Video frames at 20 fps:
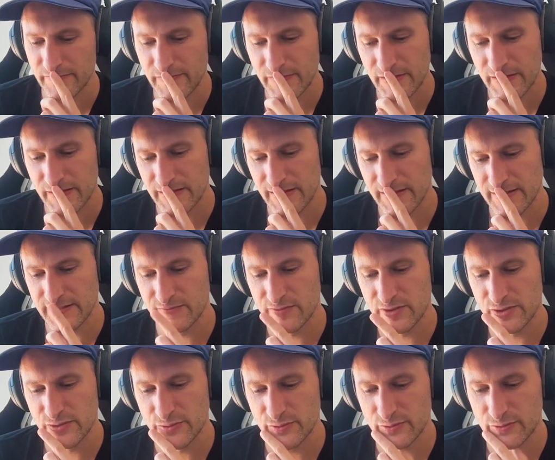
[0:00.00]
And there
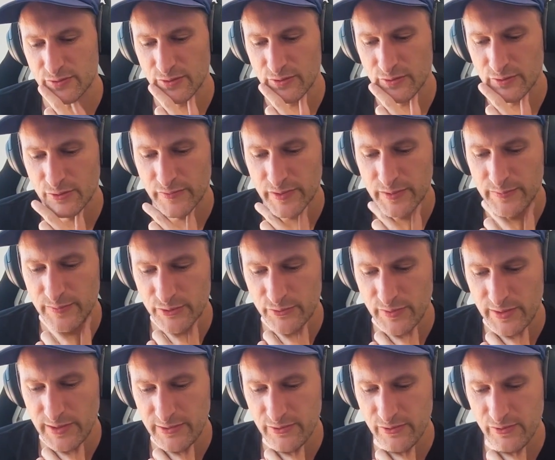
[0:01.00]
was a government
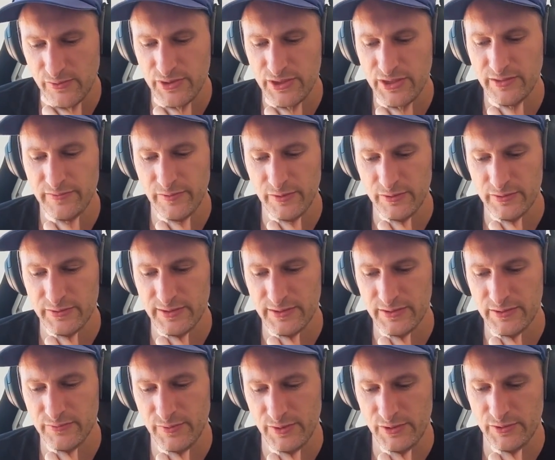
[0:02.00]
wallet called Chivo
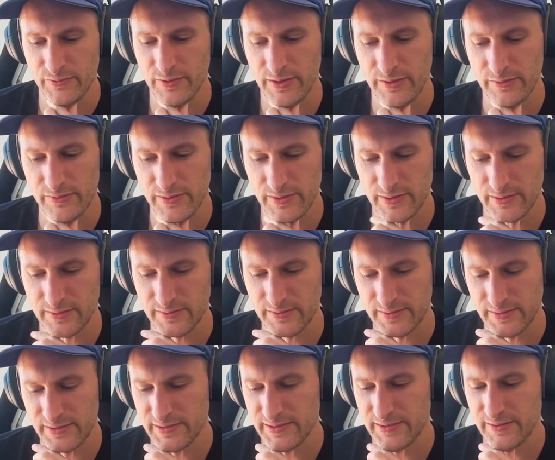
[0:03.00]
that was rolled out,
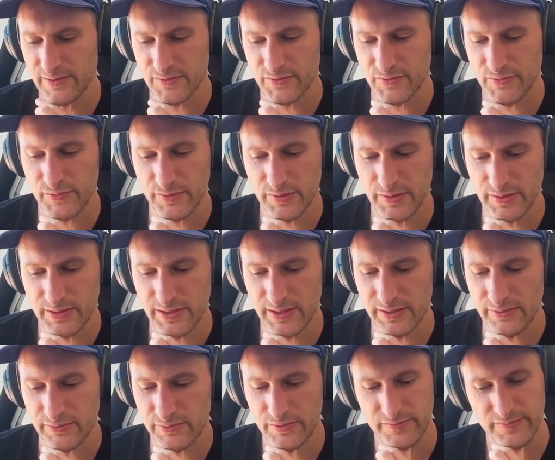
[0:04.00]
and it didn't work
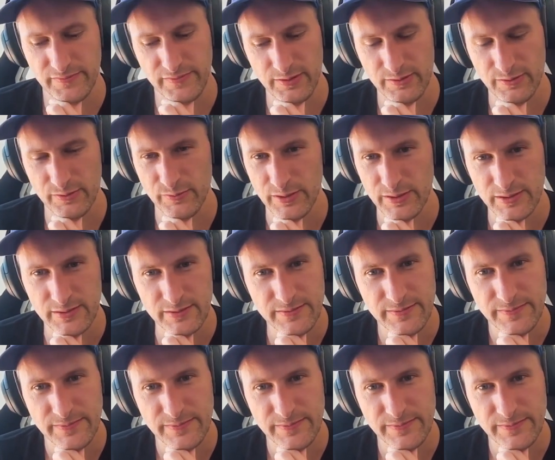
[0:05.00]
out very well.